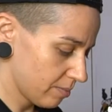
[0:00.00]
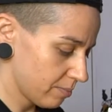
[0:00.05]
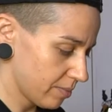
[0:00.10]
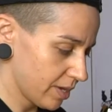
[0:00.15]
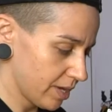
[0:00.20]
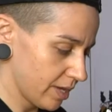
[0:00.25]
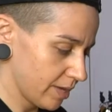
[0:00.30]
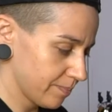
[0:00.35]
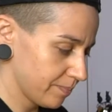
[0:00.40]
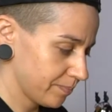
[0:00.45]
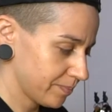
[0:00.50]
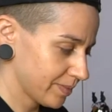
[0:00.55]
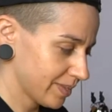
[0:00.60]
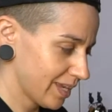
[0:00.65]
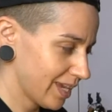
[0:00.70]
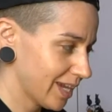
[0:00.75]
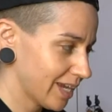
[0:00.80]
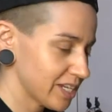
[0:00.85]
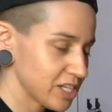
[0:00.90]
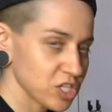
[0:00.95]
but
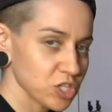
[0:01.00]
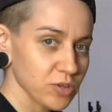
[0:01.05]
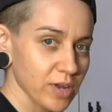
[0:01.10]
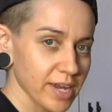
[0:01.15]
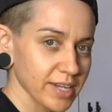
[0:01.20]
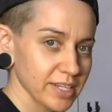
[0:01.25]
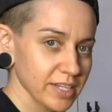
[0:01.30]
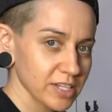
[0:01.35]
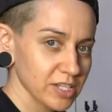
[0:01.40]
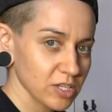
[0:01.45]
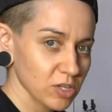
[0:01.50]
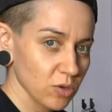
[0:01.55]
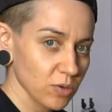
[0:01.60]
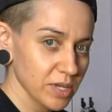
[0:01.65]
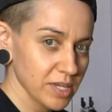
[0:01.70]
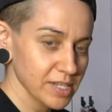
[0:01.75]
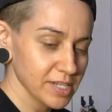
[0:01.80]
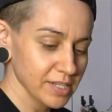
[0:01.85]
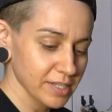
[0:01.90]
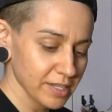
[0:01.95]
I get distracted so
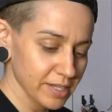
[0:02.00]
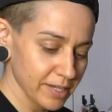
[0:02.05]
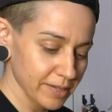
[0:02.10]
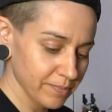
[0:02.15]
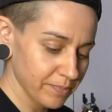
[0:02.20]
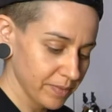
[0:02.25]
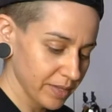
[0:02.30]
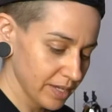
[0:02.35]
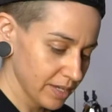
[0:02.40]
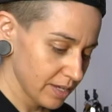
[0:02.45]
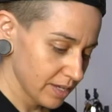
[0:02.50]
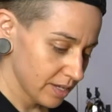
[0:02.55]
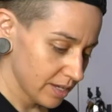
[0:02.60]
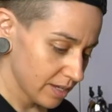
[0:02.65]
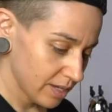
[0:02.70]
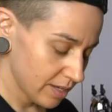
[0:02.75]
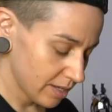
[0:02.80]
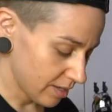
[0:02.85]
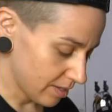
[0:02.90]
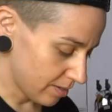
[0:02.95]
easily.
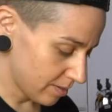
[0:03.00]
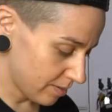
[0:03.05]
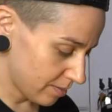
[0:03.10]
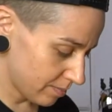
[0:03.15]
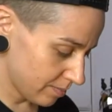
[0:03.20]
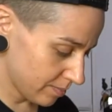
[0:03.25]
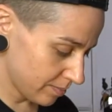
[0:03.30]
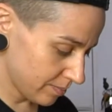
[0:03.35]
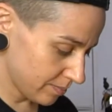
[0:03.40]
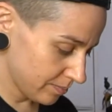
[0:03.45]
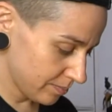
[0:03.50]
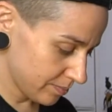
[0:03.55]
Cut